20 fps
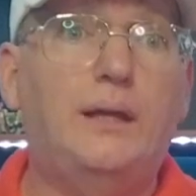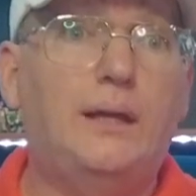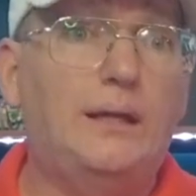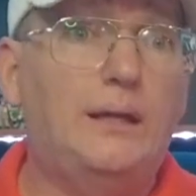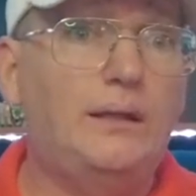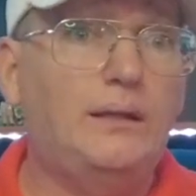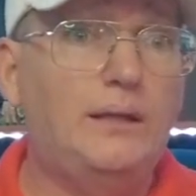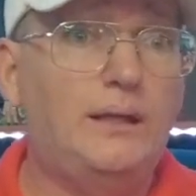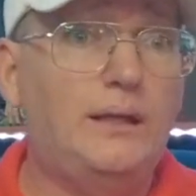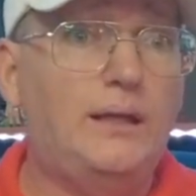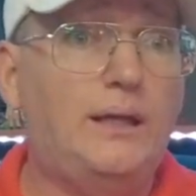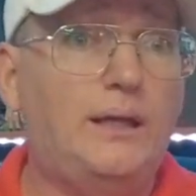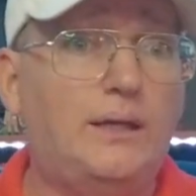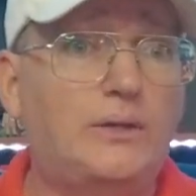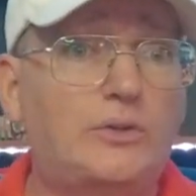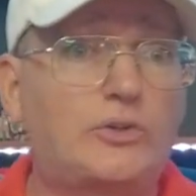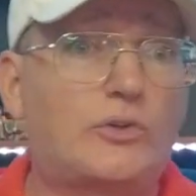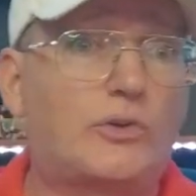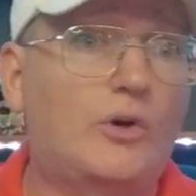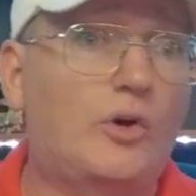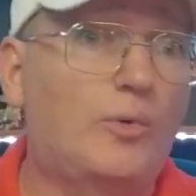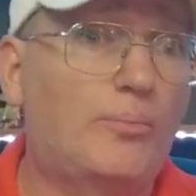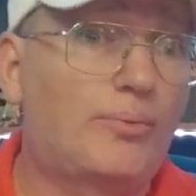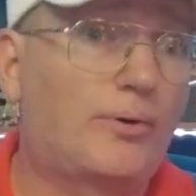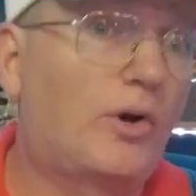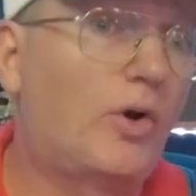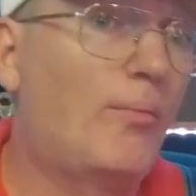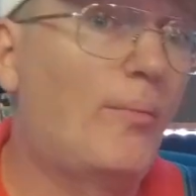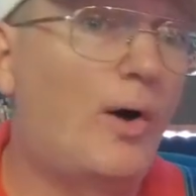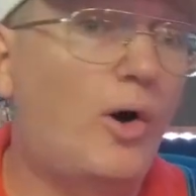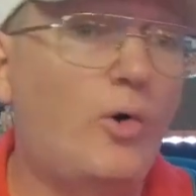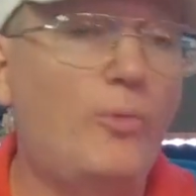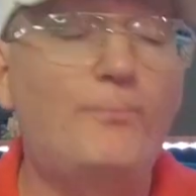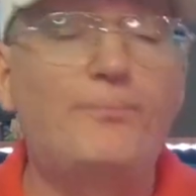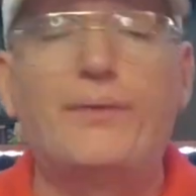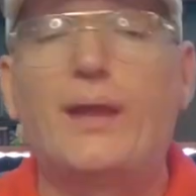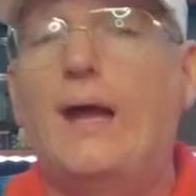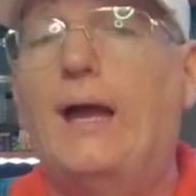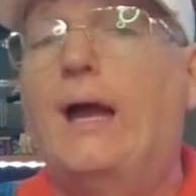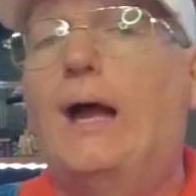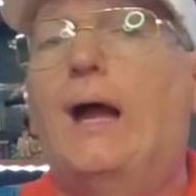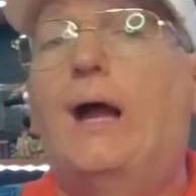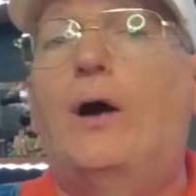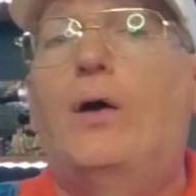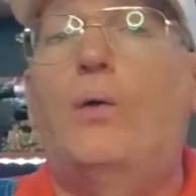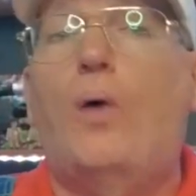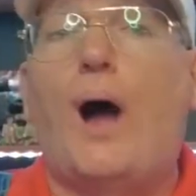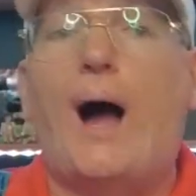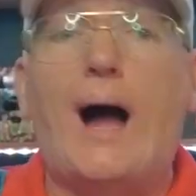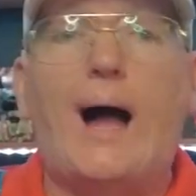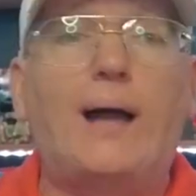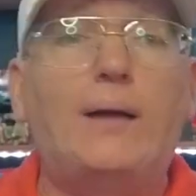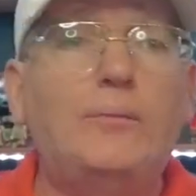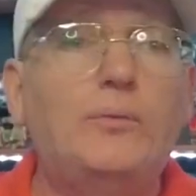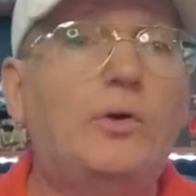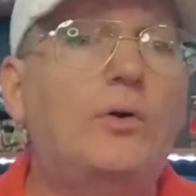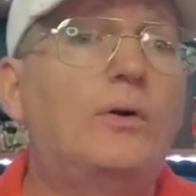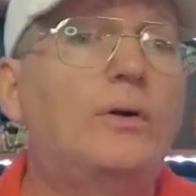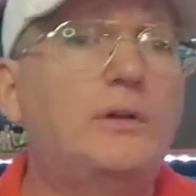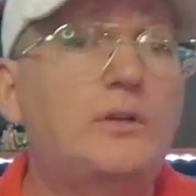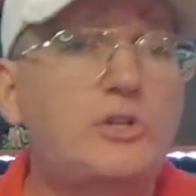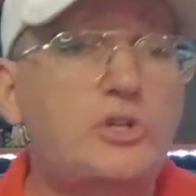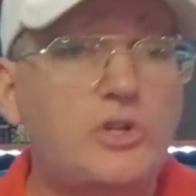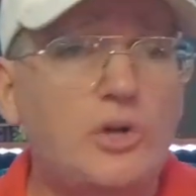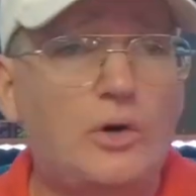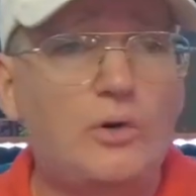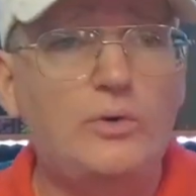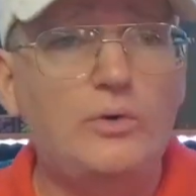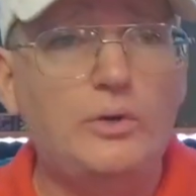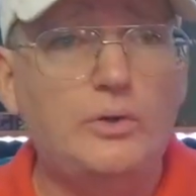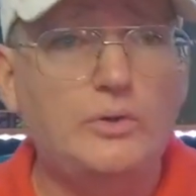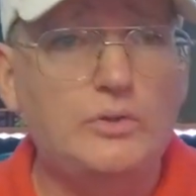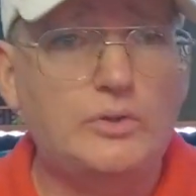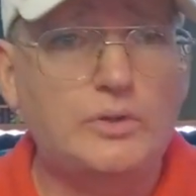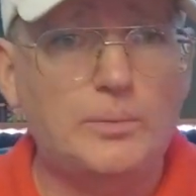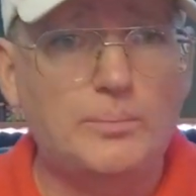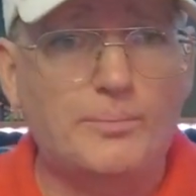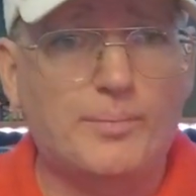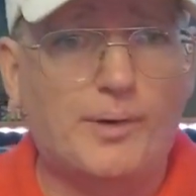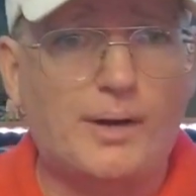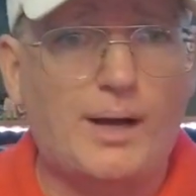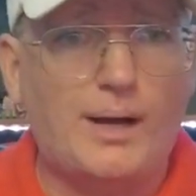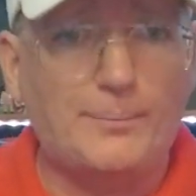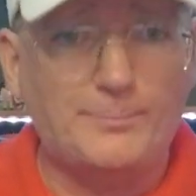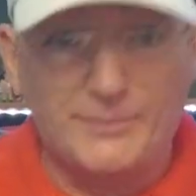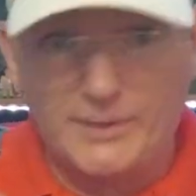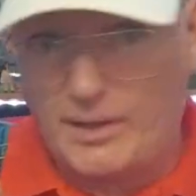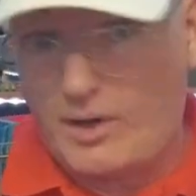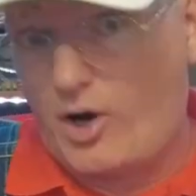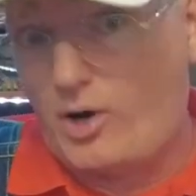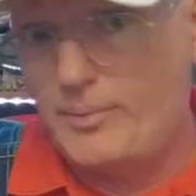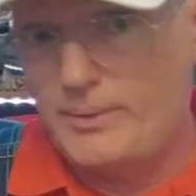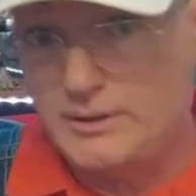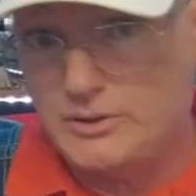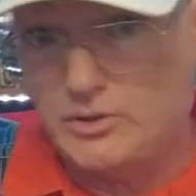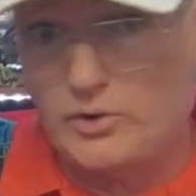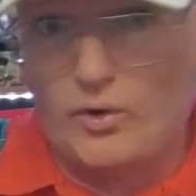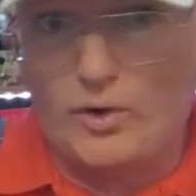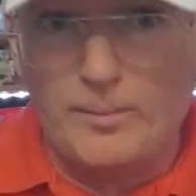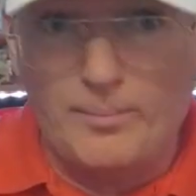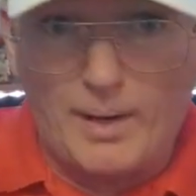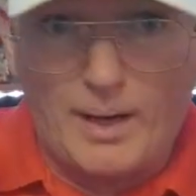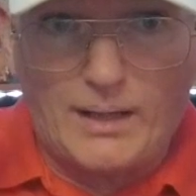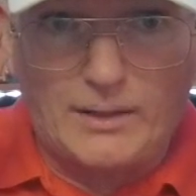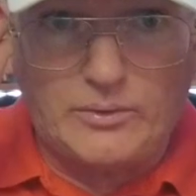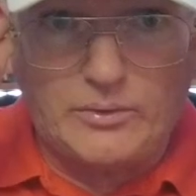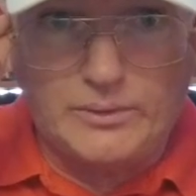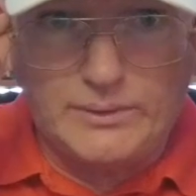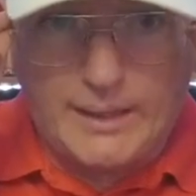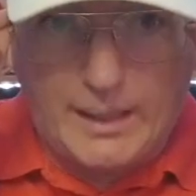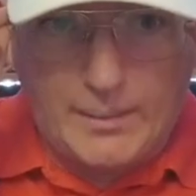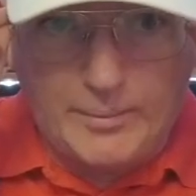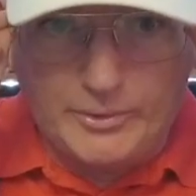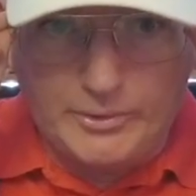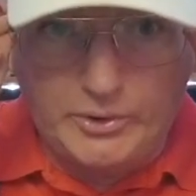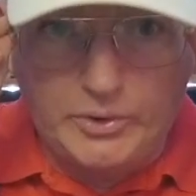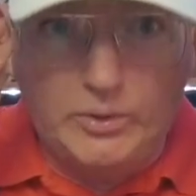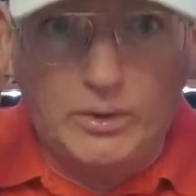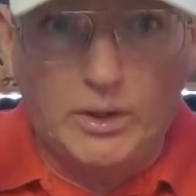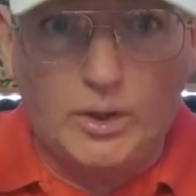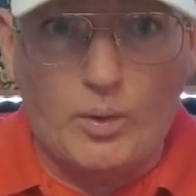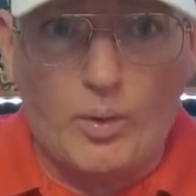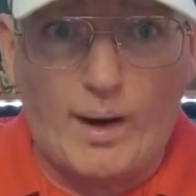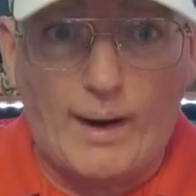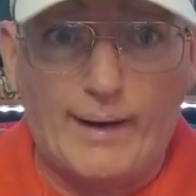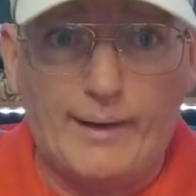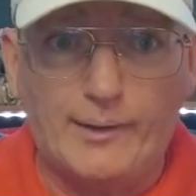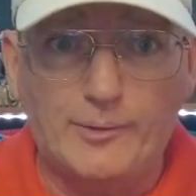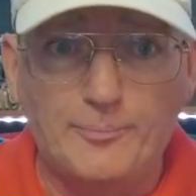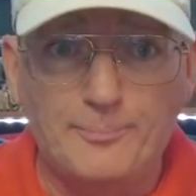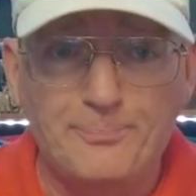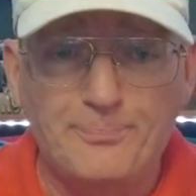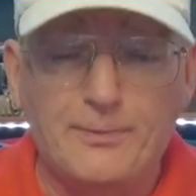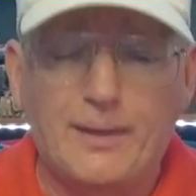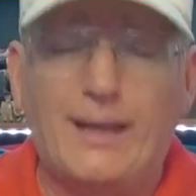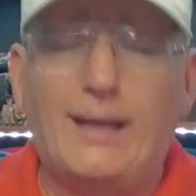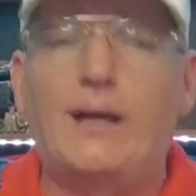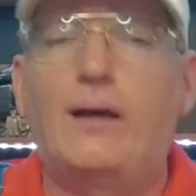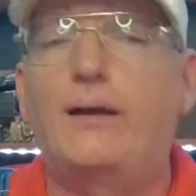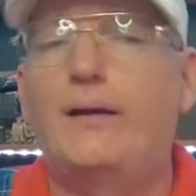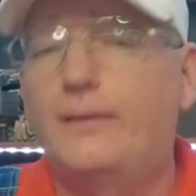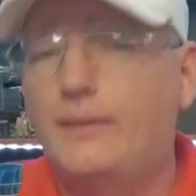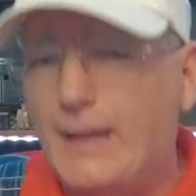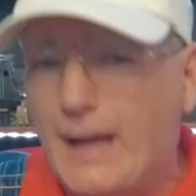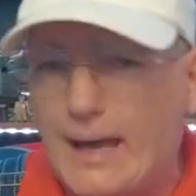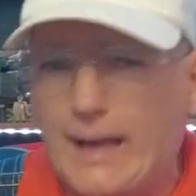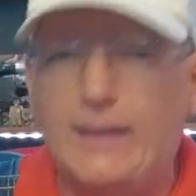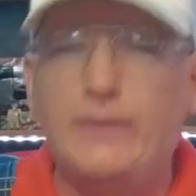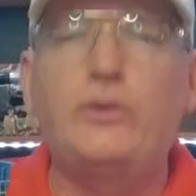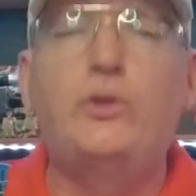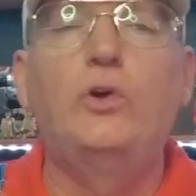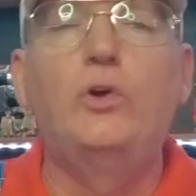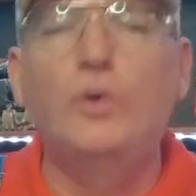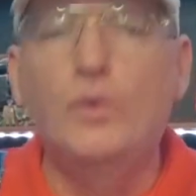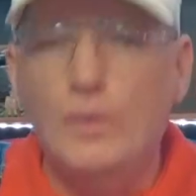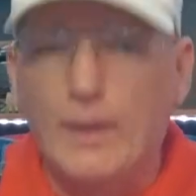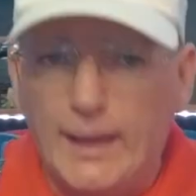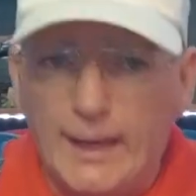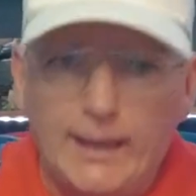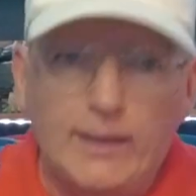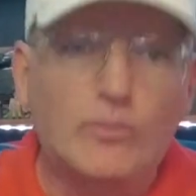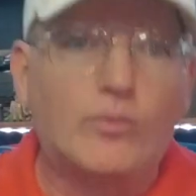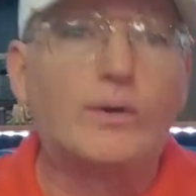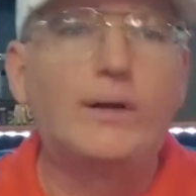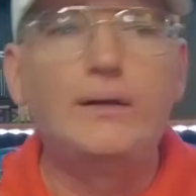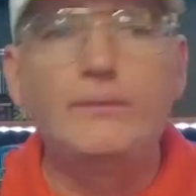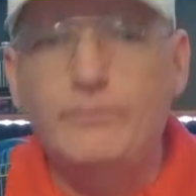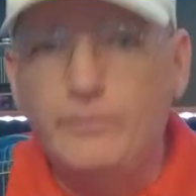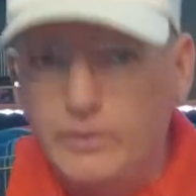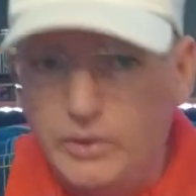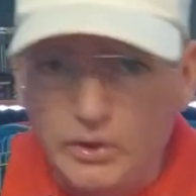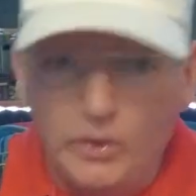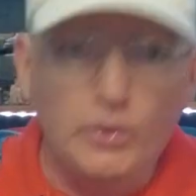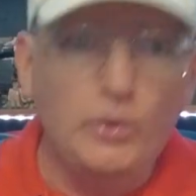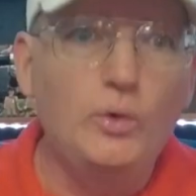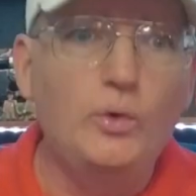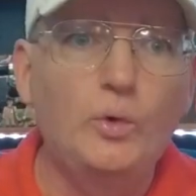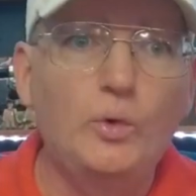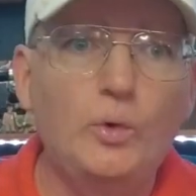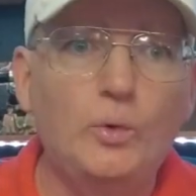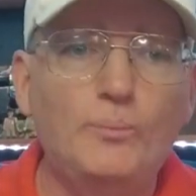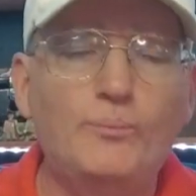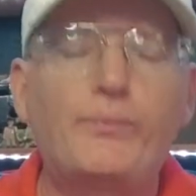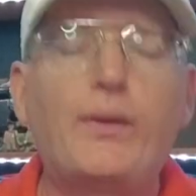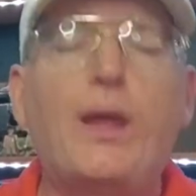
in the intro promo, I'm going to show you some props that RB's Toy Box was able to acquire. Going to kind of do a review